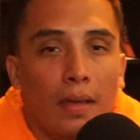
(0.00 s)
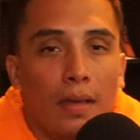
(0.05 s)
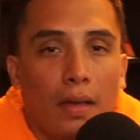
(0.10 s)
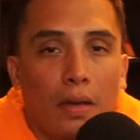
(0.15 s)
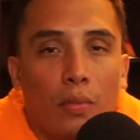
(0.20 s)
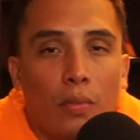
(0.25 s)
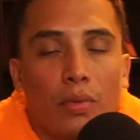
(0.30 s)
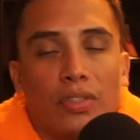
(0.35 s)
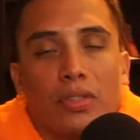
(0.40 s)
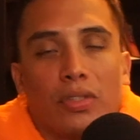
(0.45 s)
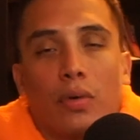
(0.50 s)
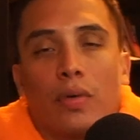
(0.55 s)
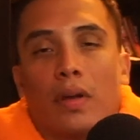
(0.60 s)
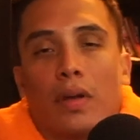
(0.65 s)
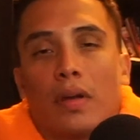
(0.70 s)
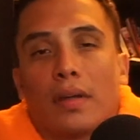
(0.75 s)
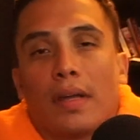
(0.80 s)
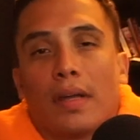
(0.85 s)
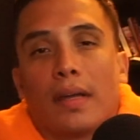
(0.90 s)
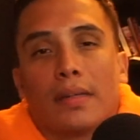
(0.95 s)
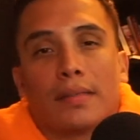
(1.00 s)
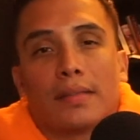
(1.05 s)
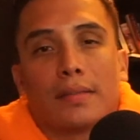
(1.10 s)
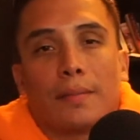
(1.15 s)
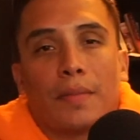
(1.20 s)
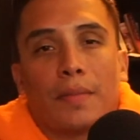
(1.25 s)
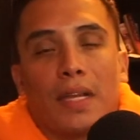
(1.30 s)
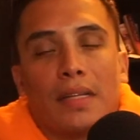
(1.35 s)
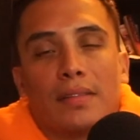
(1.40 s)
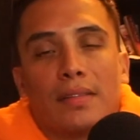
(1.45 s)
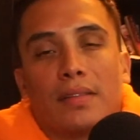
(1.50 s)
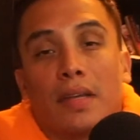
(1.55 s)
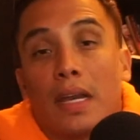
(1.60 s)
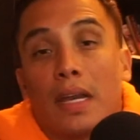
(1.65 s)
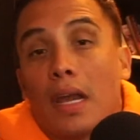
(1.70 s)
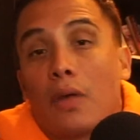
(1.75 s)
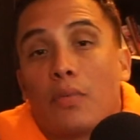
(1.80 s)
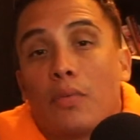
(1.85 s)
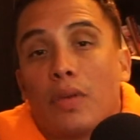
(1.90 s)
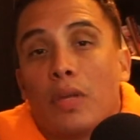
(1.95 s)
What's going on, guys? Today,
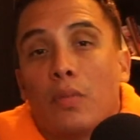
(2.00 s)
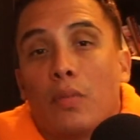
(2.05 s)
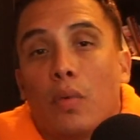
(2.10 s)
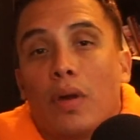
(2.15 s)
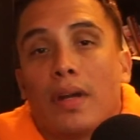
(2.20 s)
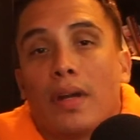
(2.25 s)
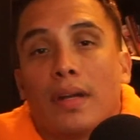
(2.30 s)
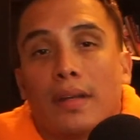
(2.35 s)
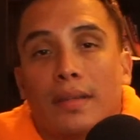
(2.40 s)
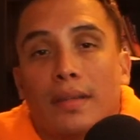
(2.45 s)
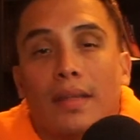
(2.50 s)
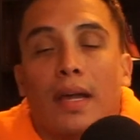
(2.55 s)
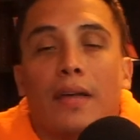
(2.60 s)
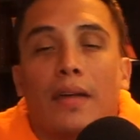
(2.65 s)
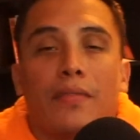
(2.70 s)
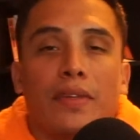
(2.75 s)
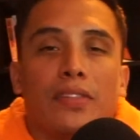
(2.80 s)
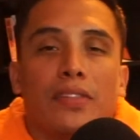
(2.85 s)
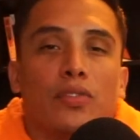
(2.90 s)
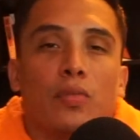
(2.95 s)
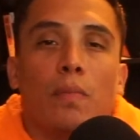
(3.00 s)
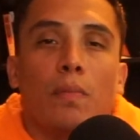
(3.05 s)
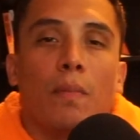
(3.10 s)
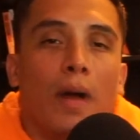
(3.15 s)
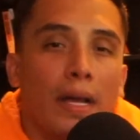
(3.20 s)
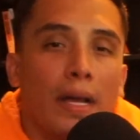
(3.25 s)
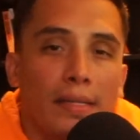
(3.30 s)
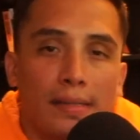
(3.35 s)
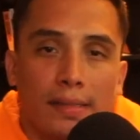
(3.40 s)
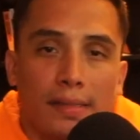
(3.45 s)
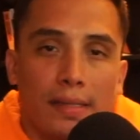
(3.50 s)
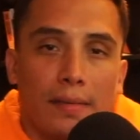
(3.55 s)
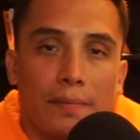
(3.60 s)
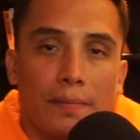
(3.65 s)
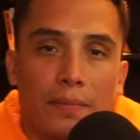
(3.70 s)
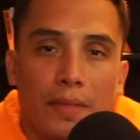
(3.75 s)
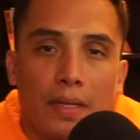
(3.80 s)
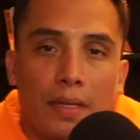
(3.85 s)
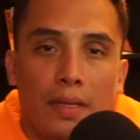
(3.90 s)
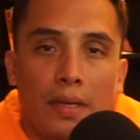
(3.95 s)
I really wanted to dive into mindset.
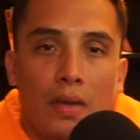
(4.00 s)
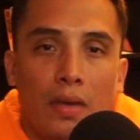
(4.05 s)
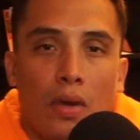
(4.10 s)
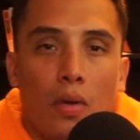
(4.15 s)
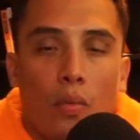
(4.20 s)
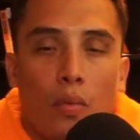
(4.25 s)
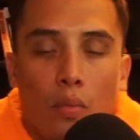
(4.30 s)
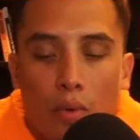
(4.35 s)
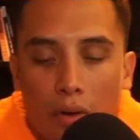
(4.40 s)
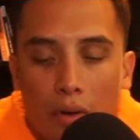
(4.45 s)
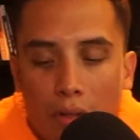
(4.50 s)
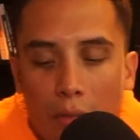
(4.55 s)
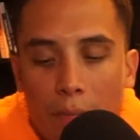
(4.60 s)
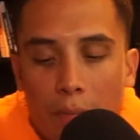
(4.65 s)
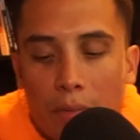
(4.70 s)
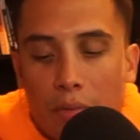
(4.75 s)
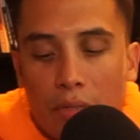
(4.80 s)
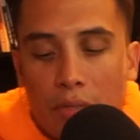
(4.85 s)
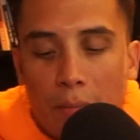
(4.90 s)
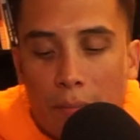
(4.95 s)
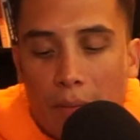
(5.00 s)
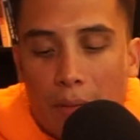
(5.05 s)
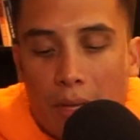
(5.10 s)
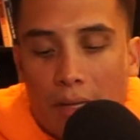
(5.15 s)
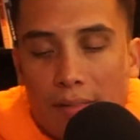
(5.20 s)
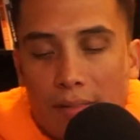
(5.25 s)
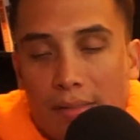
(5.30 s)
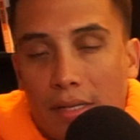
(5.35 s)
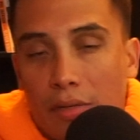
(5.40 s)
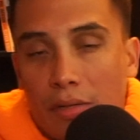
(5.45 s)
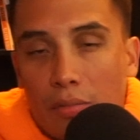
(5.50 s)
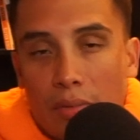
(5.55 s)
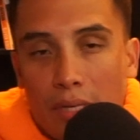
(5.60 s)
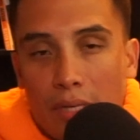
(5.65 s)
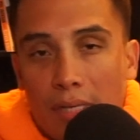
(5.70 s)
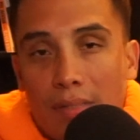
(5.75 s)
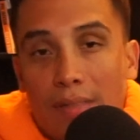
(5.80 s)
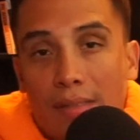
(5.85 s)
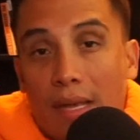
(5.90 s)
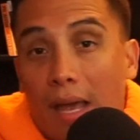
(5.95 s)
What are the building blocks that you
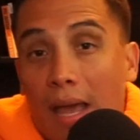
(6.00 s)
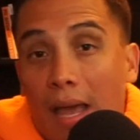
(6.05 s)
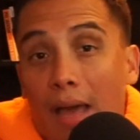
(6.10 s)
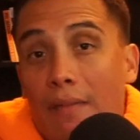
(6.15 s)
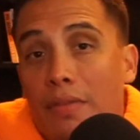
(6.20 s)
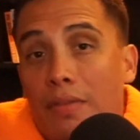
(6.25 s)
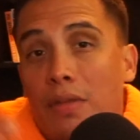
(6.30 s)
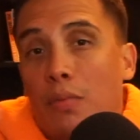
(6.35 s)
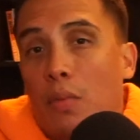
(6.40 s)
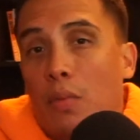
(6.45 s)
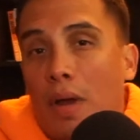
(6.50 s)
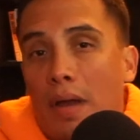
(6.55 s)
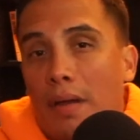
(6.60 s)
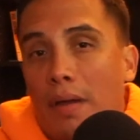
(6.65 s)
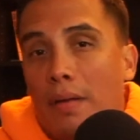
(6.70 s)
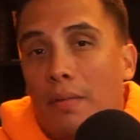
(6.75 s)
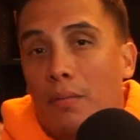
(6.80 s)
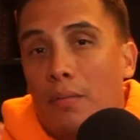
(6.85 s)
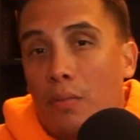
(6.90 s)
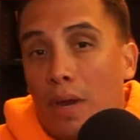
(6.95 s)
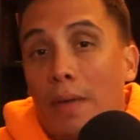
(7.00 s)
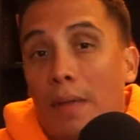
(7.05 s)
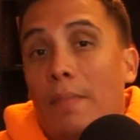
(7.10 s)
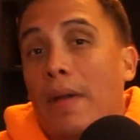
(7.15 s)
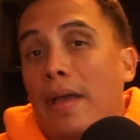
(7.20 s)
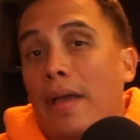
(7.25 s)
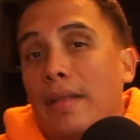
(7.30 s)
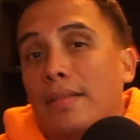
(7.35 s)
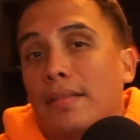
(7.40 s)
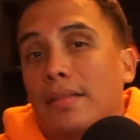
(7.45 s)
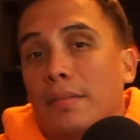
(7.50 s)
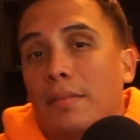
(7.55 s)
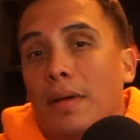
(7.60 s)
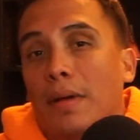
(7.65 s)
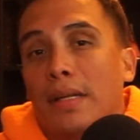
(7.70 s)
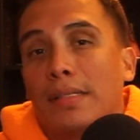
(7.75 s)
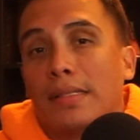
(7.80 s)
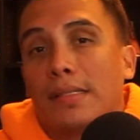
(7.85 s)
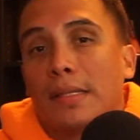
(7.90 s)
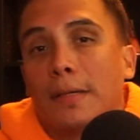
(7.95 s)
need to have the right
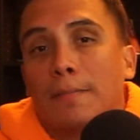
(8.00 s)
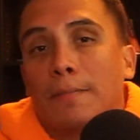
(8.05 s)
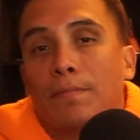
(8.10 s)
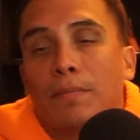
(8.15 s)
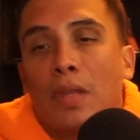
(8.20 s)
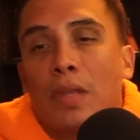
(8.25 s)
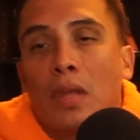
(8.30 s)
mindset?